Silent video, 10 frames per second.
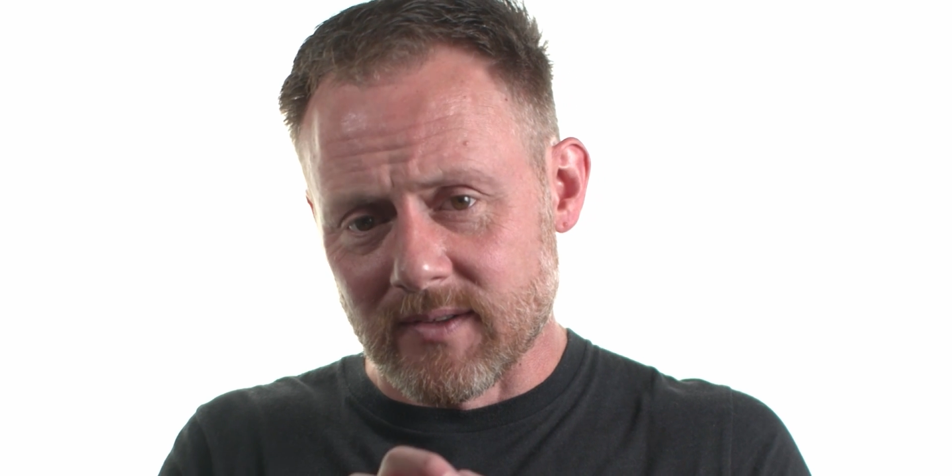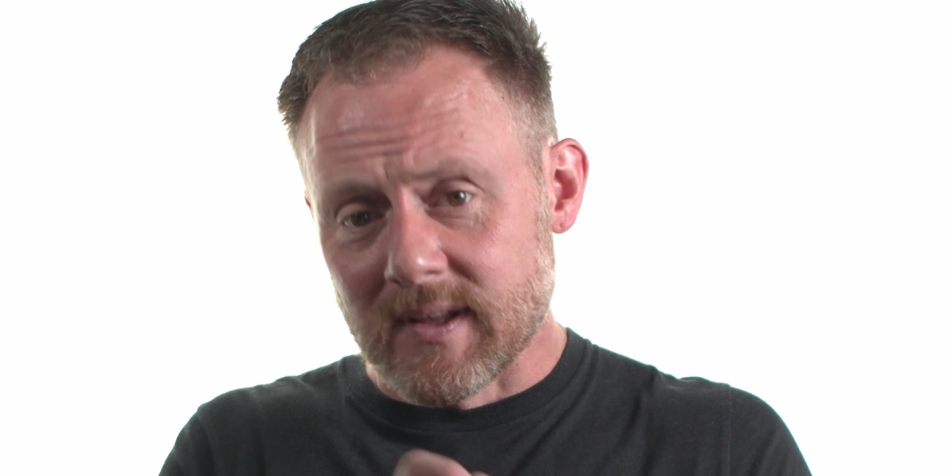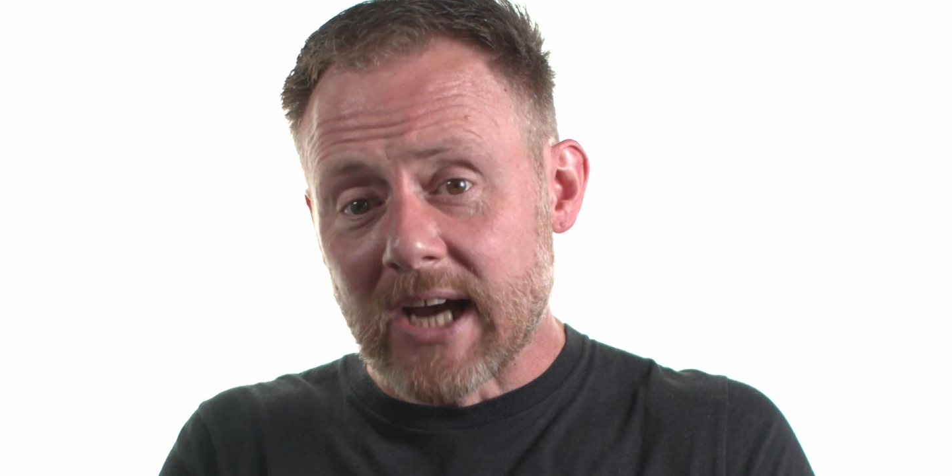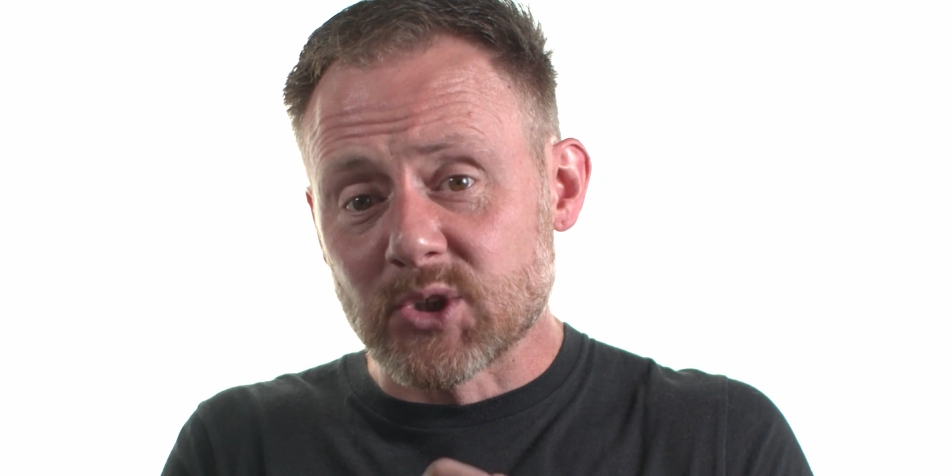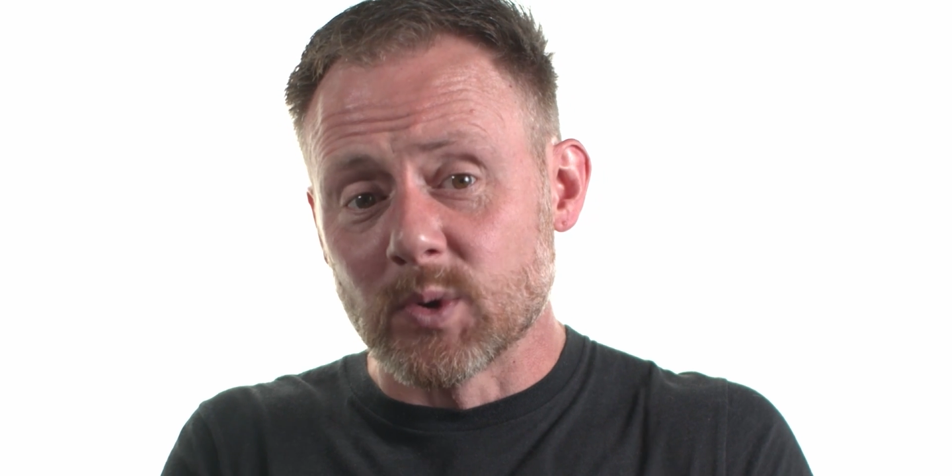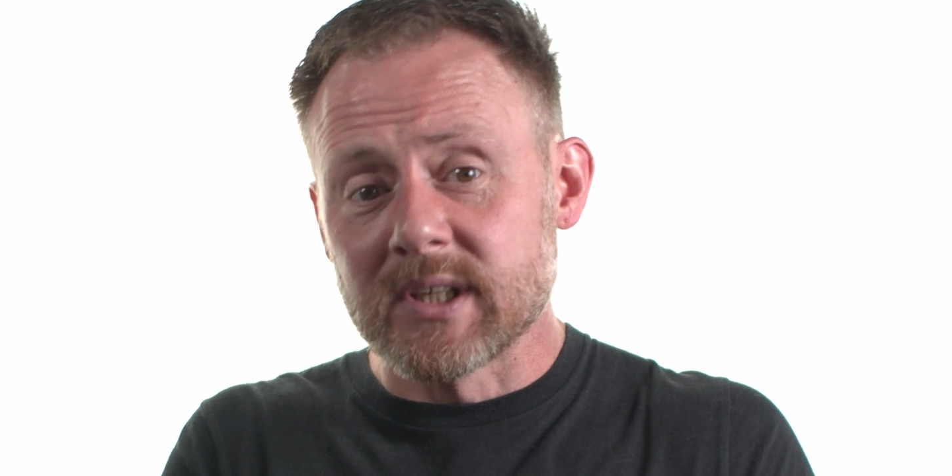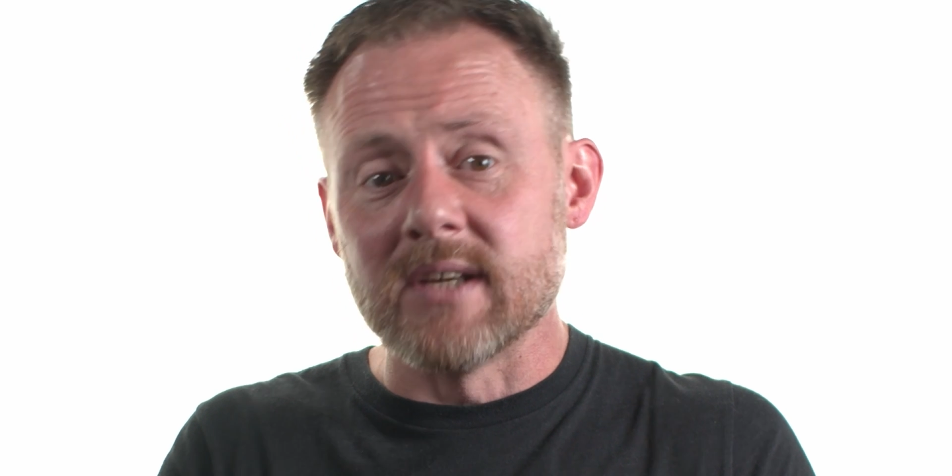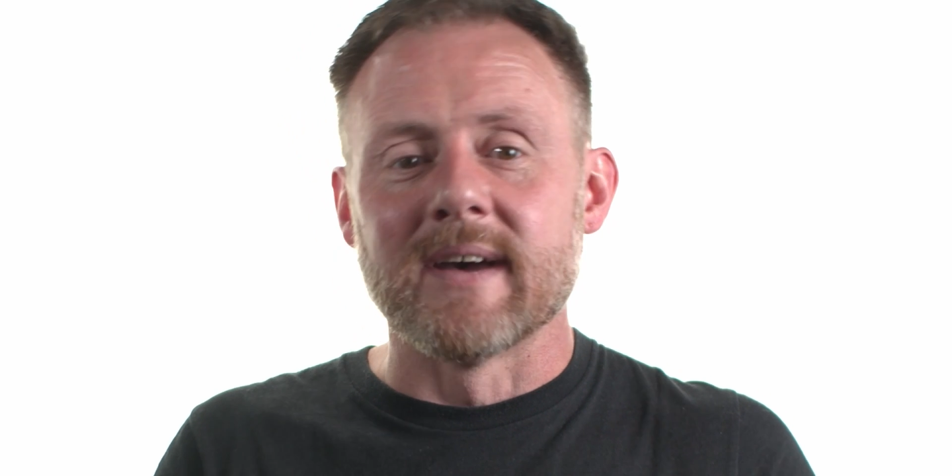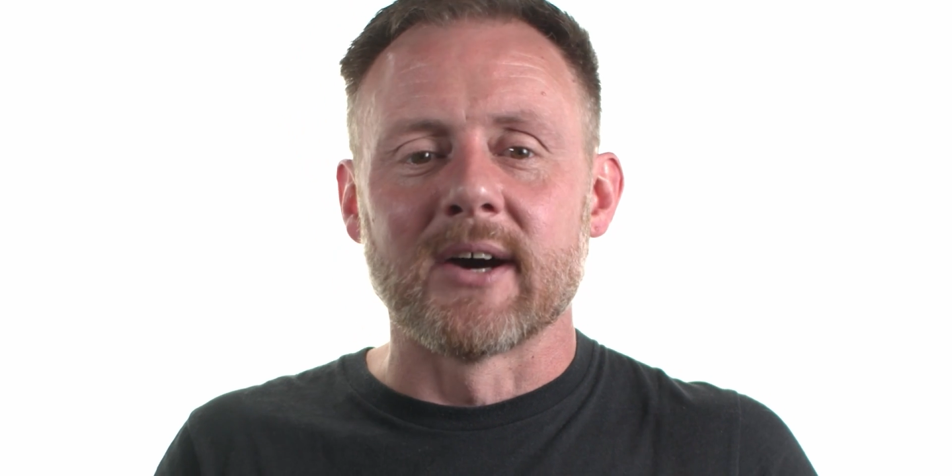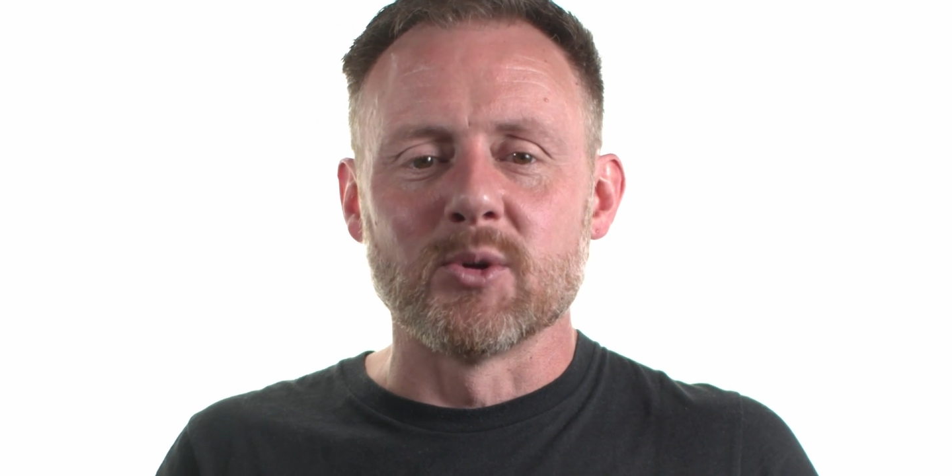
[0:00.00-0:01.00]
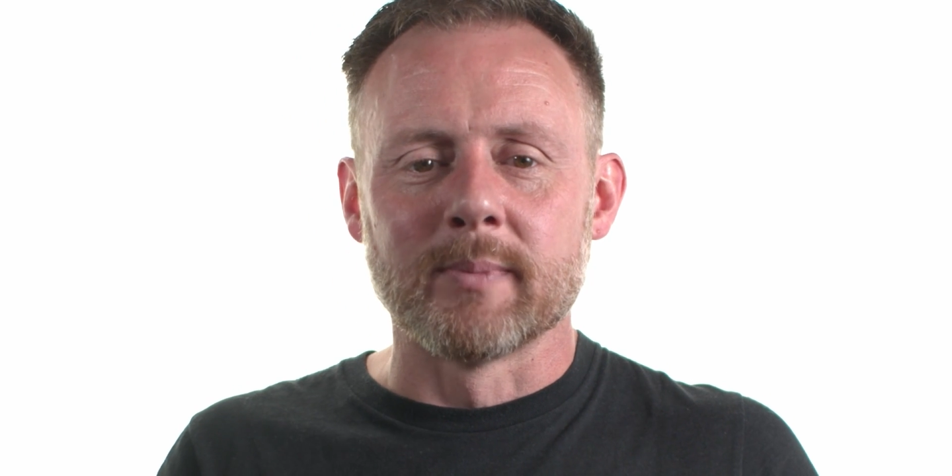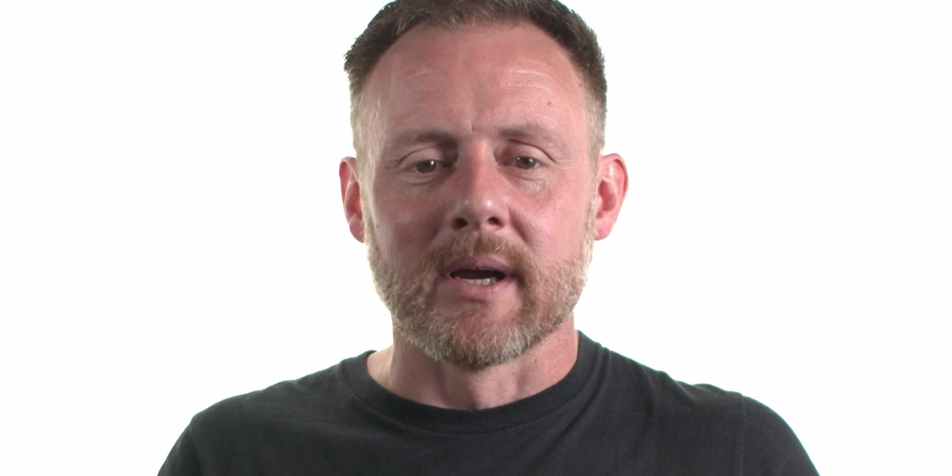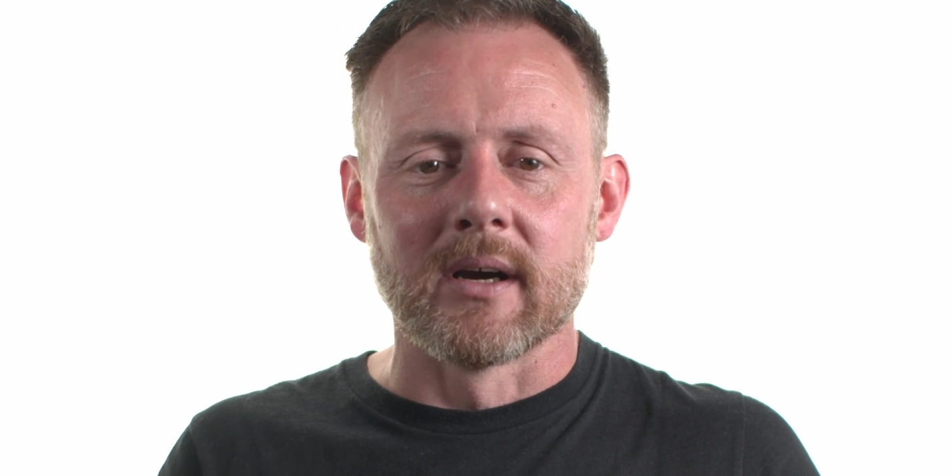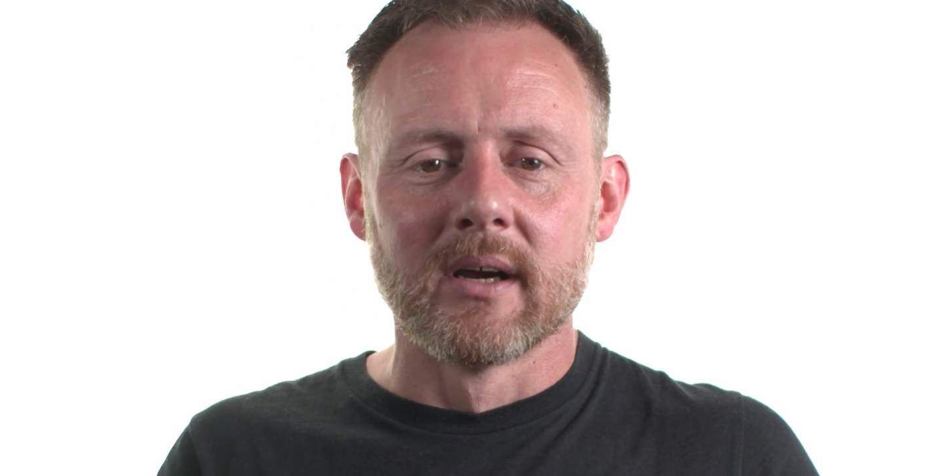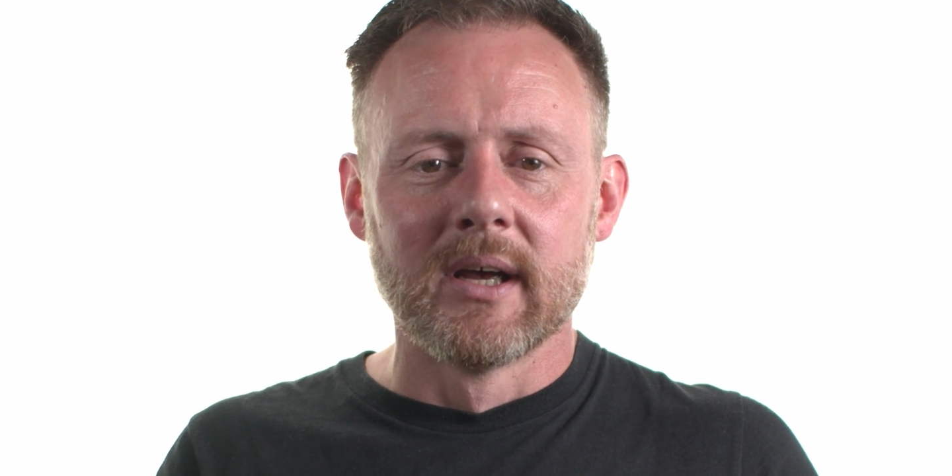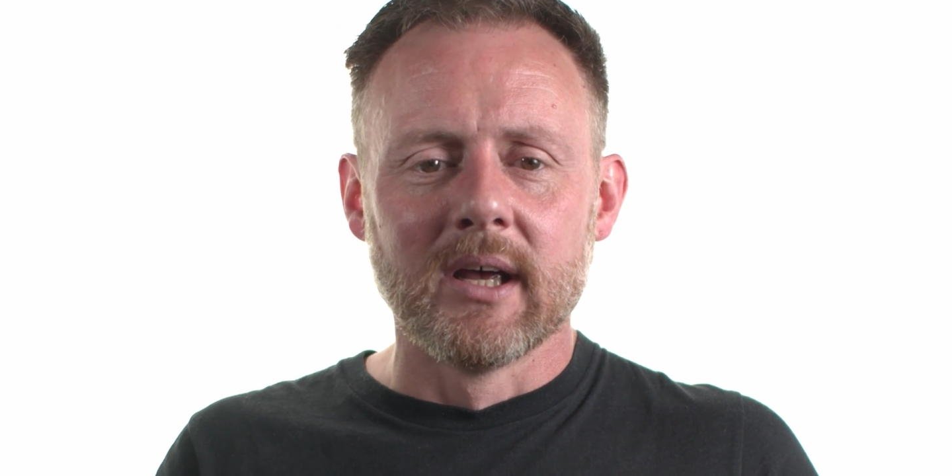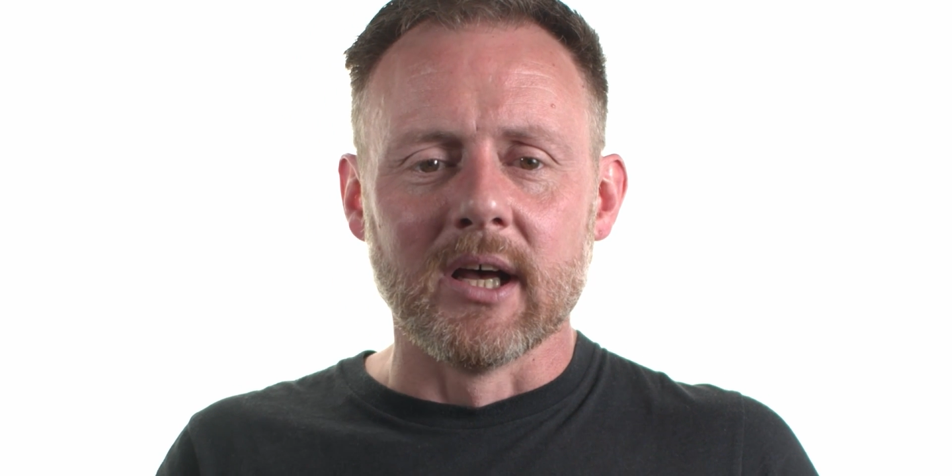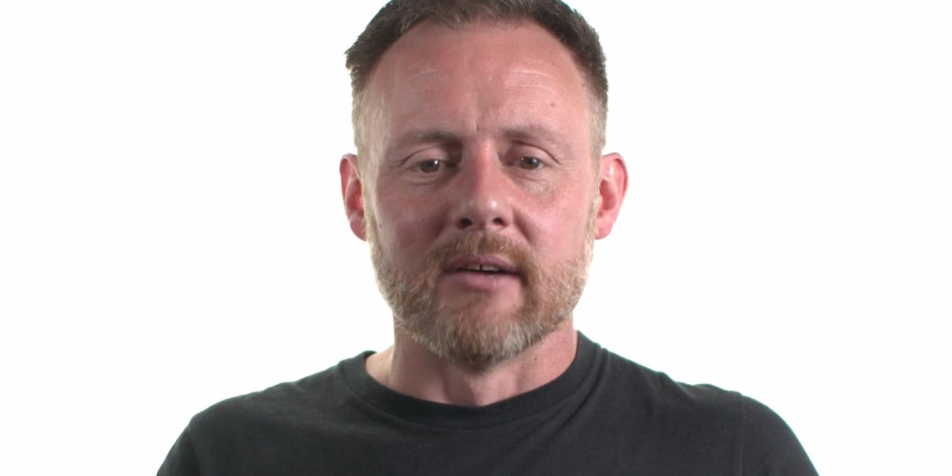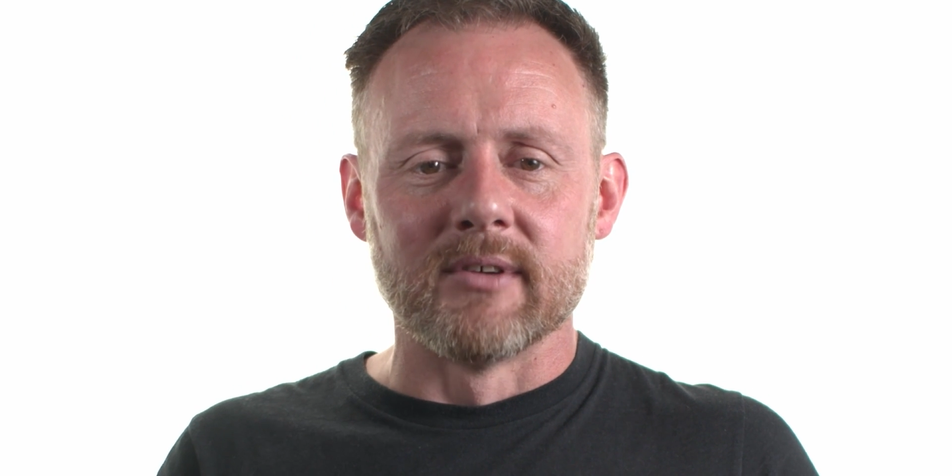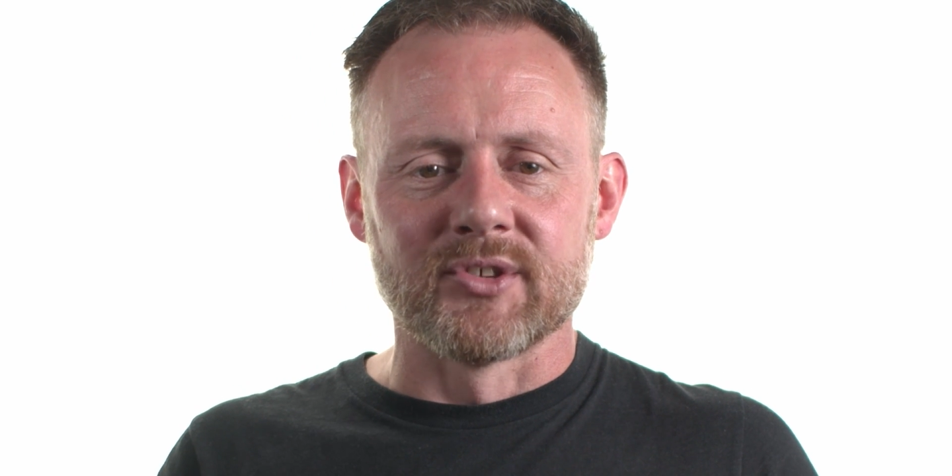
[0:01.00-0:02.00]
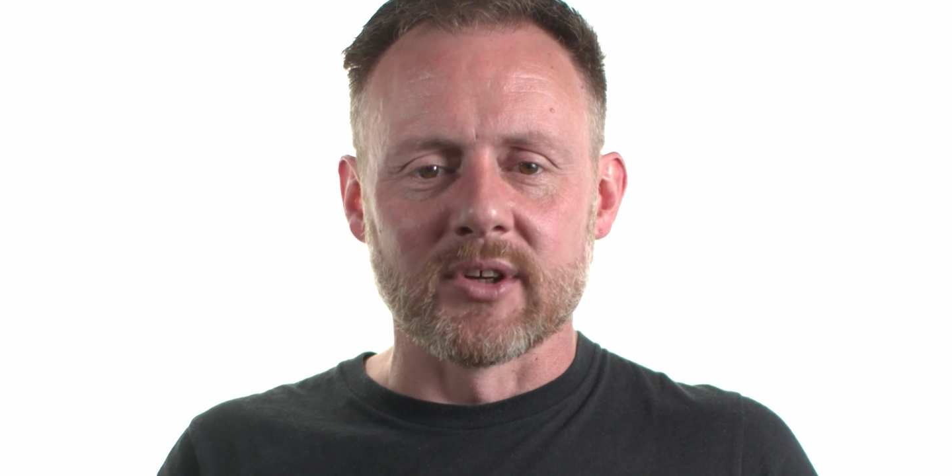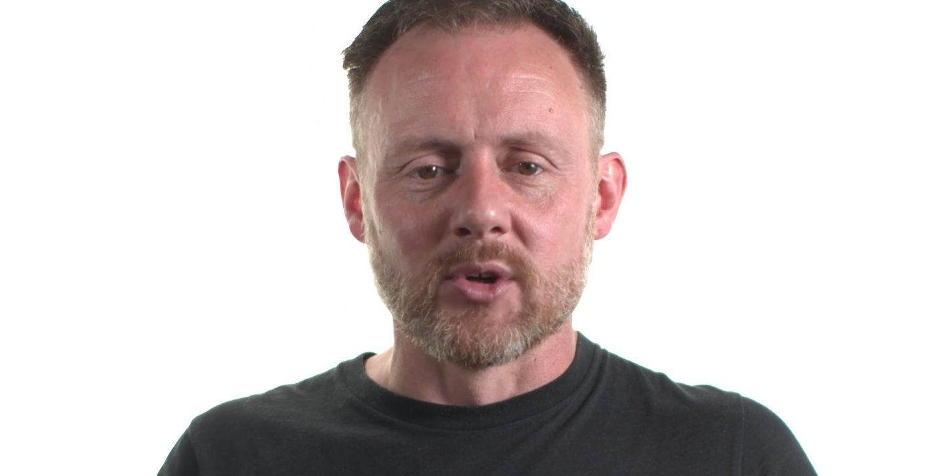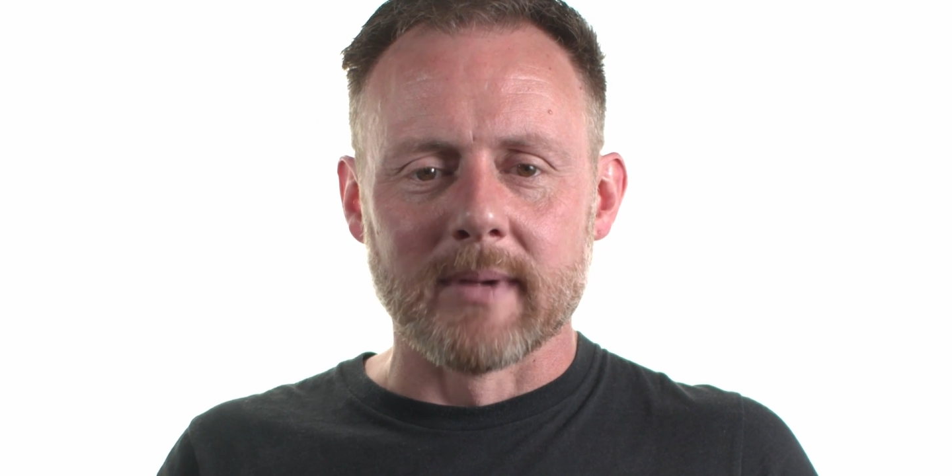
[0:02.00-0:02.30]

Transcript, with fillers: the actual key value pair of a single